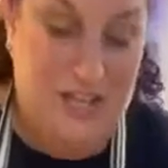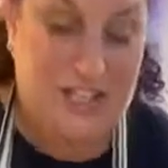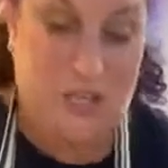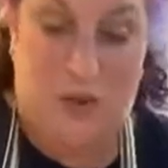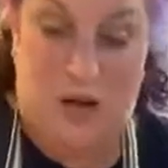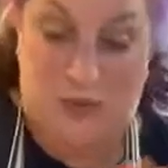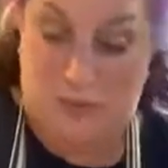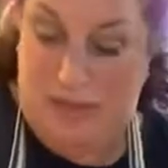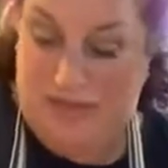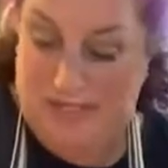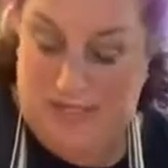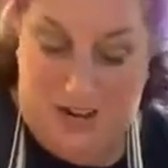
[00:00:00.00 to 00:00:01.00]
So while
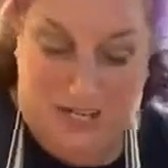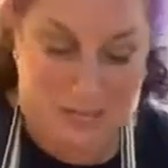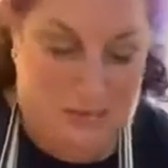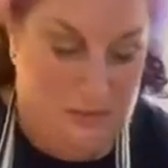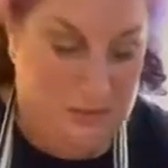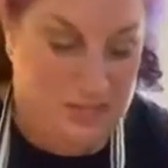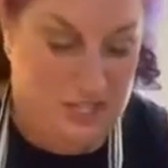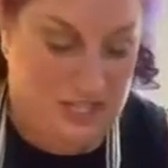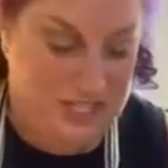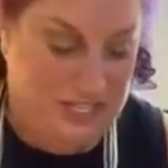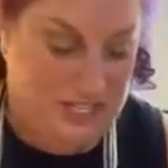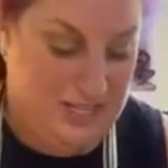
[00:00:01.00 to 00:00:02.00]
Rebecca's talking about what she
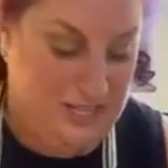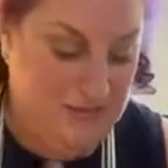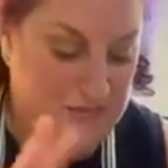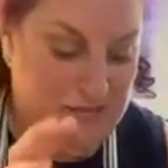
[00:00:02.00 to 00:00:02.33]
did,